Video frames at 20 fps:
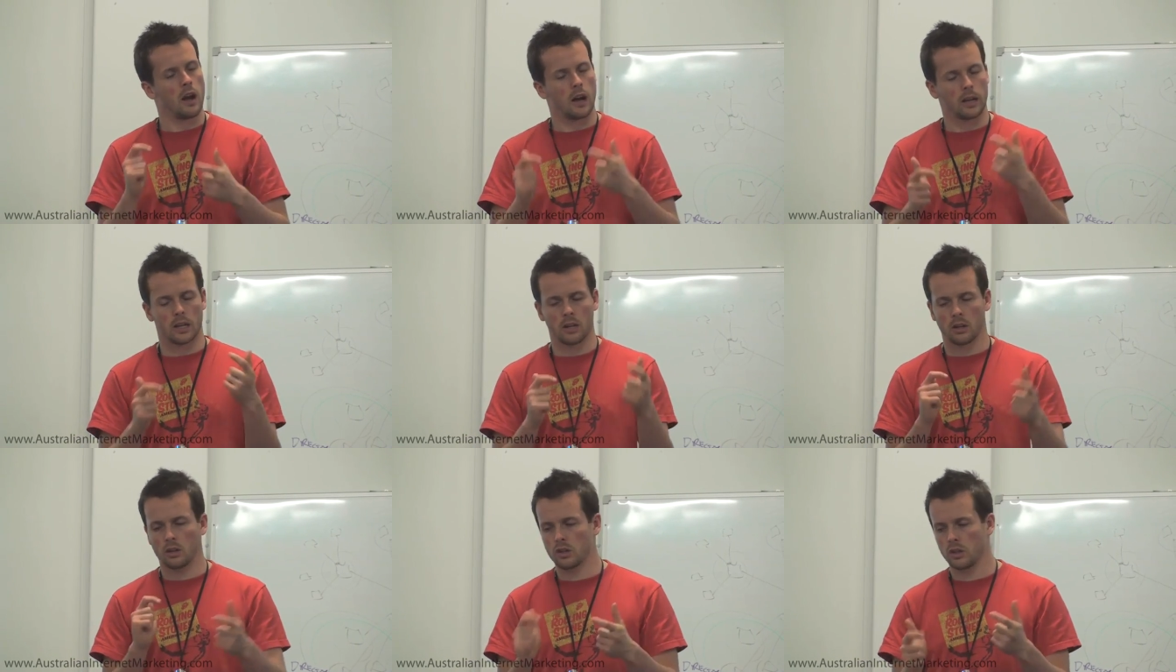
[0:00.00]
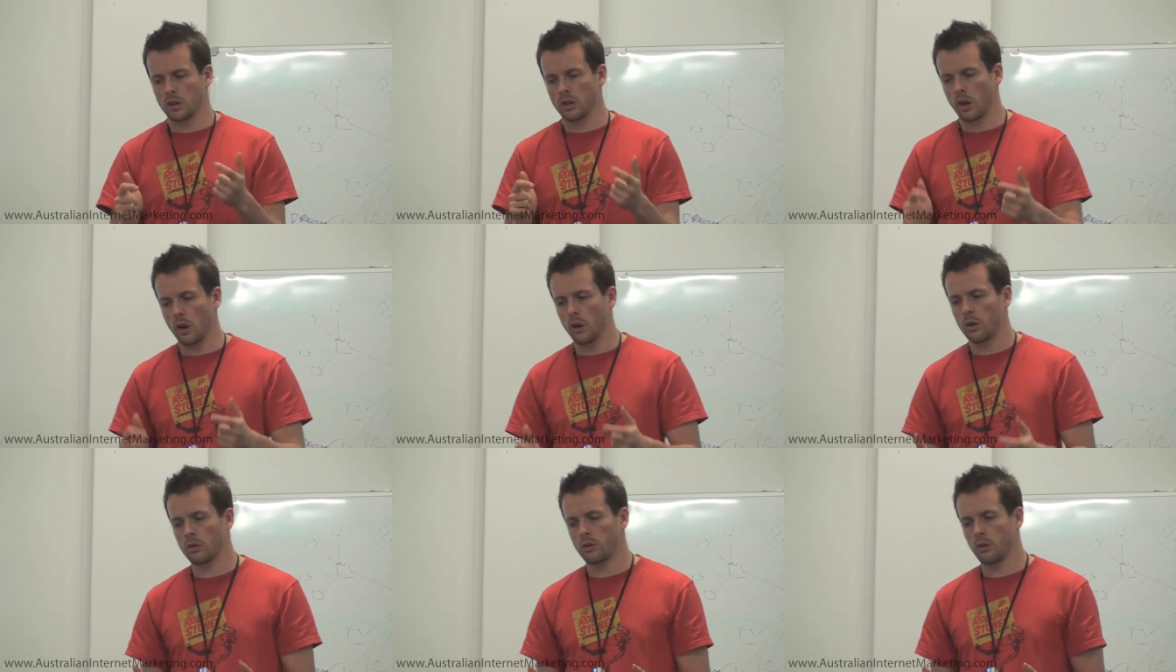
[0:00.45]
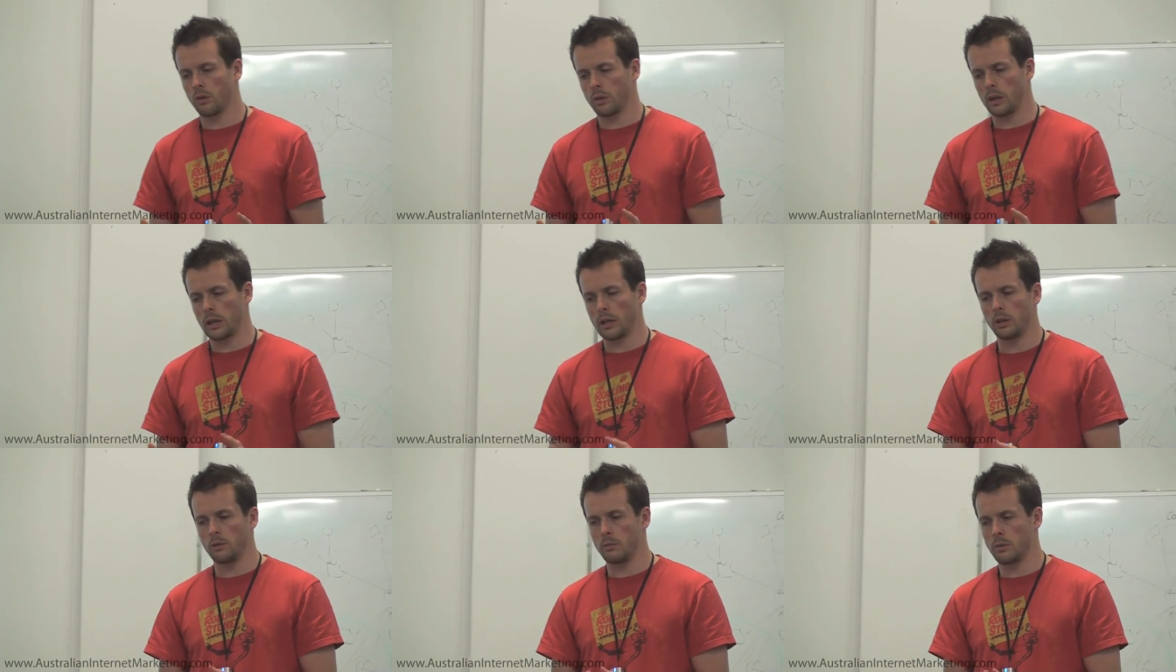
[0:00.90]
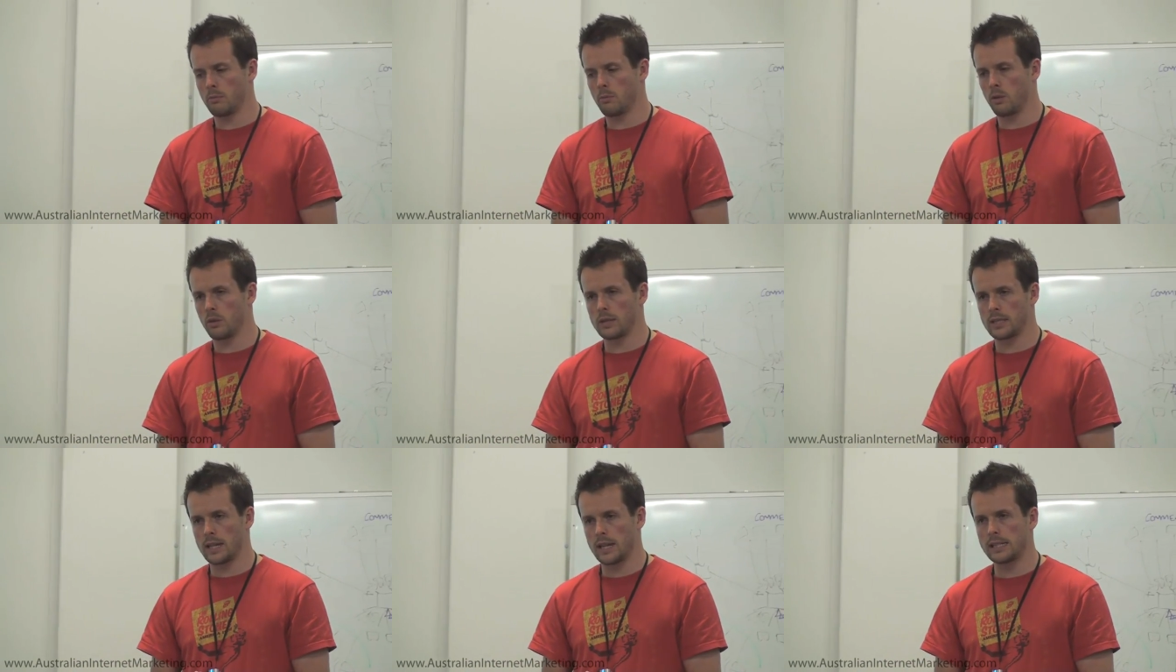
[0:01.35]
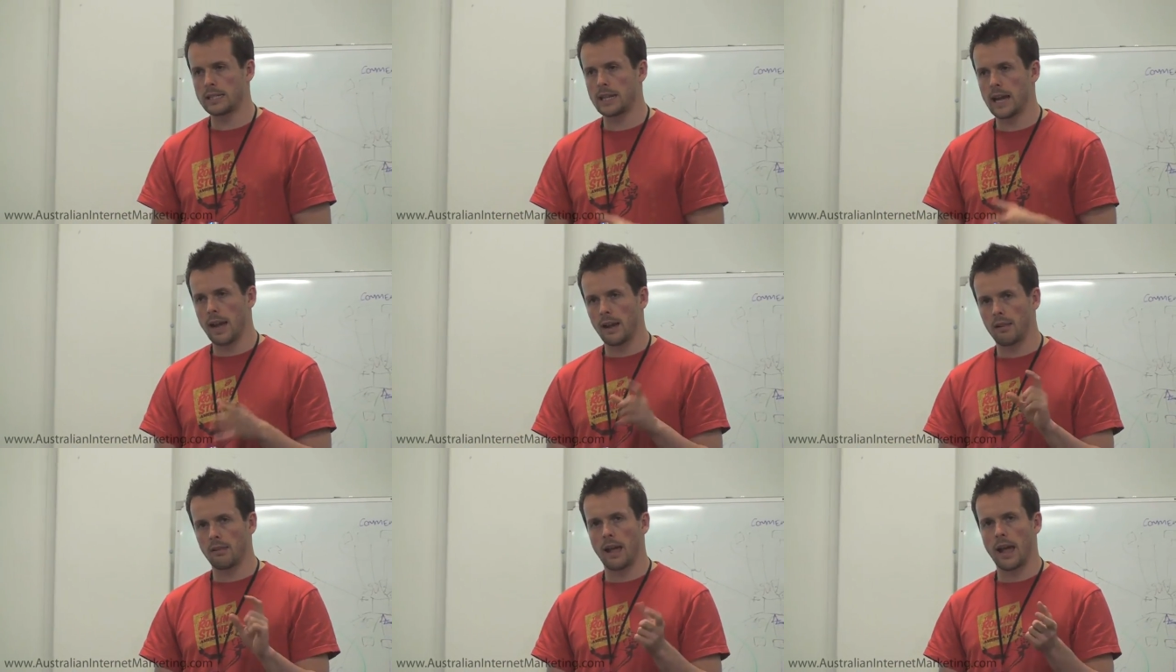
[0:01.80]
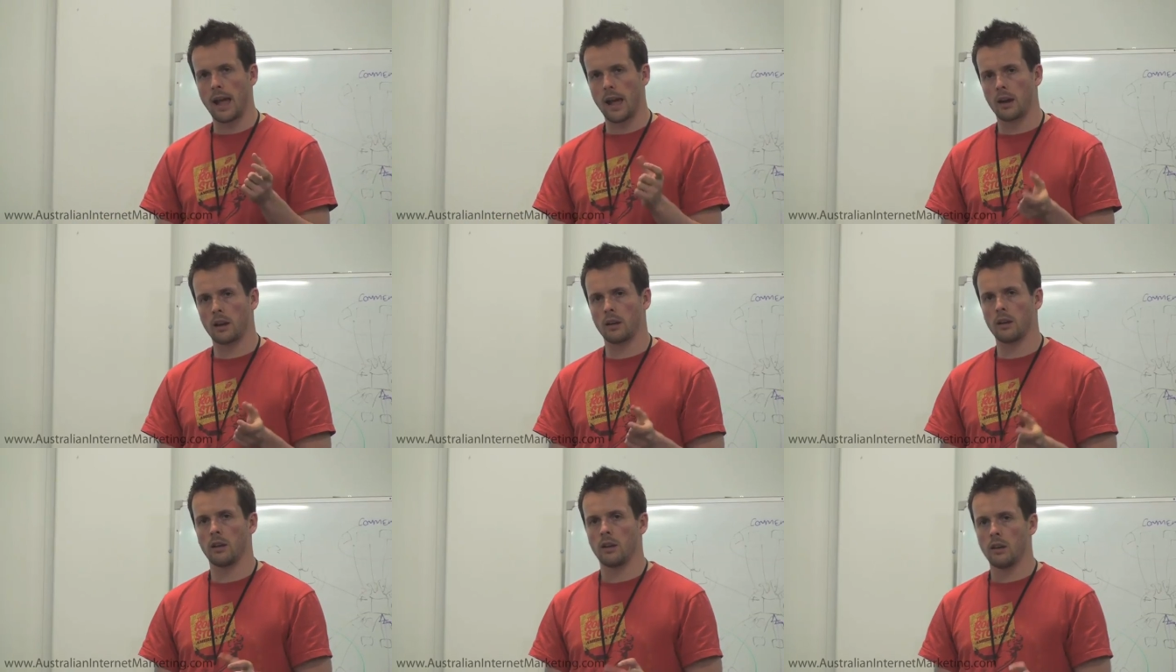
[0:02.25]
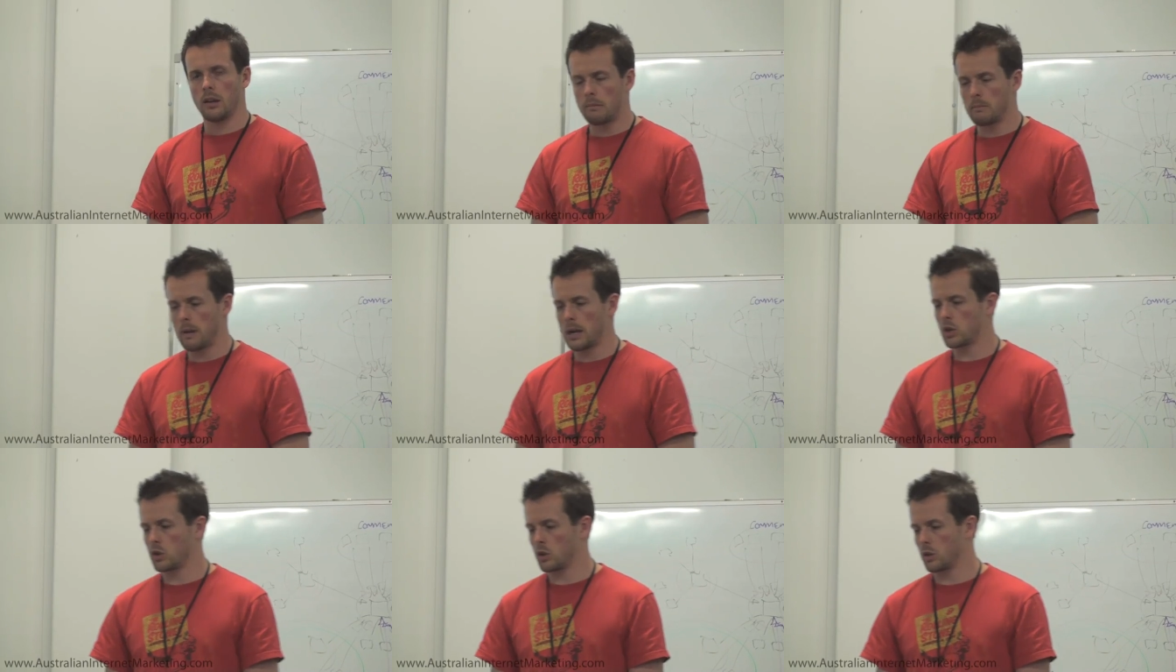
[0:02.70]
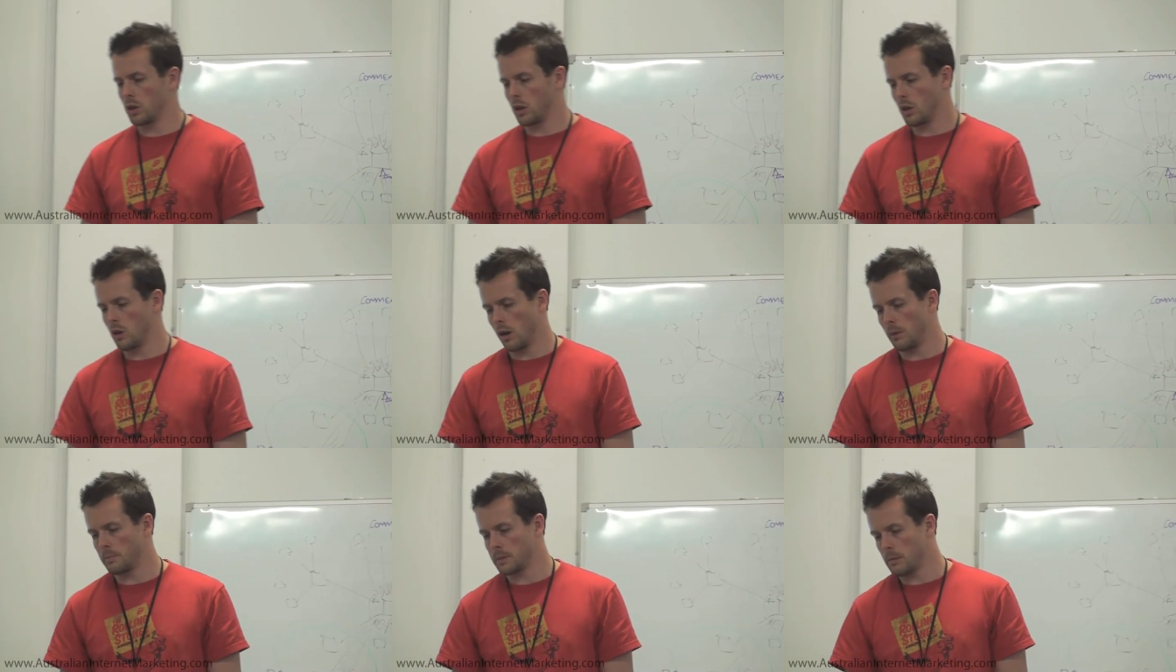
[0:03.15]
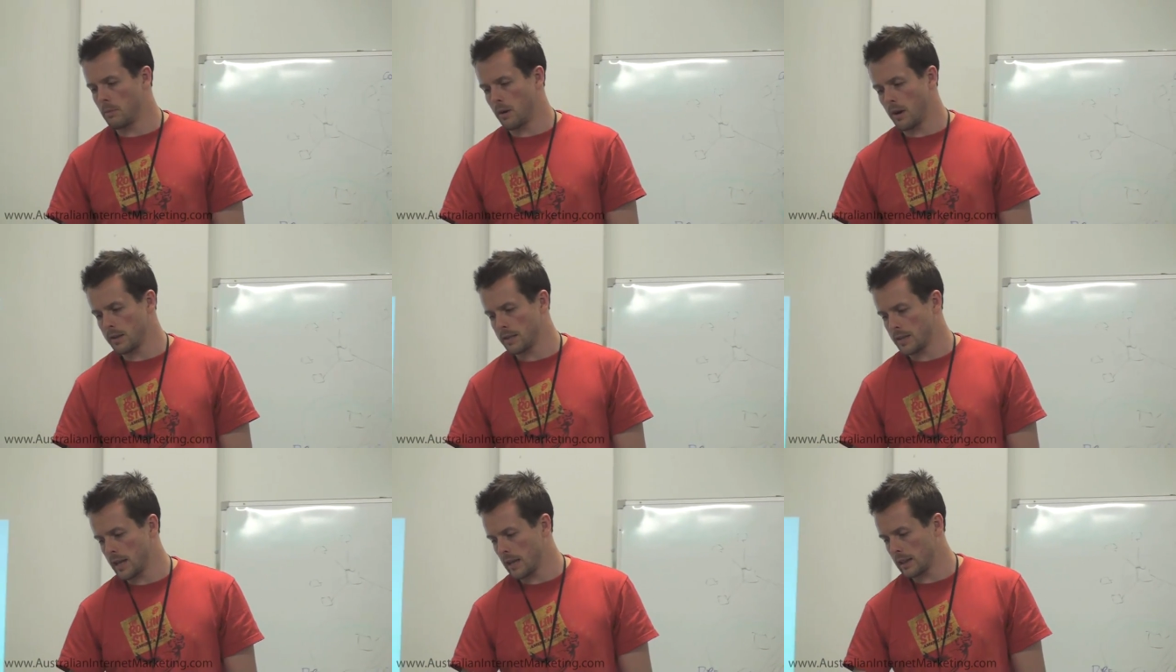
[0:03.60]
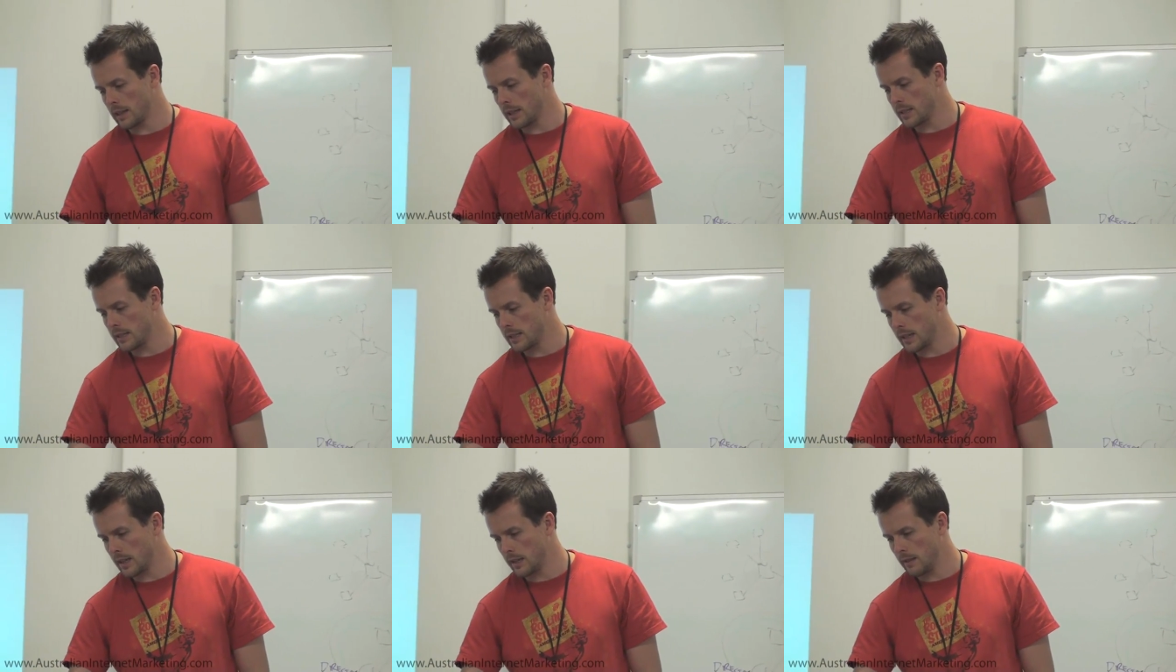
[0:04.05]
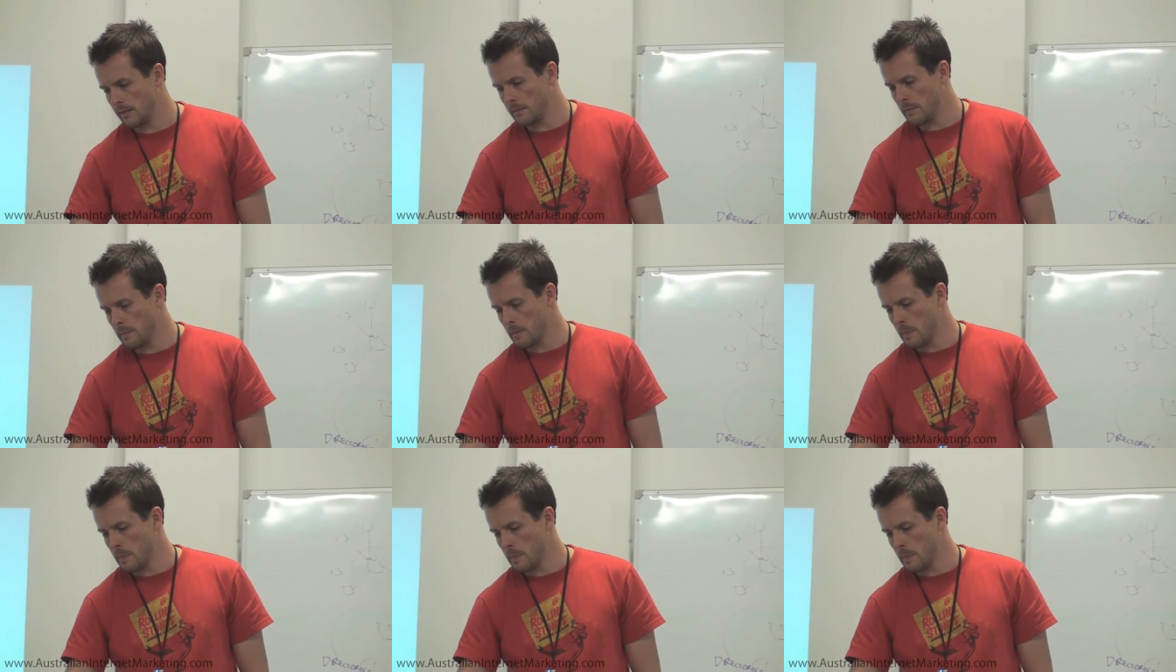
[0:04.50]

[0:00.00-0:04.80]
I can sort of go through in a little bit more detail how to make sure that you optimize that listing.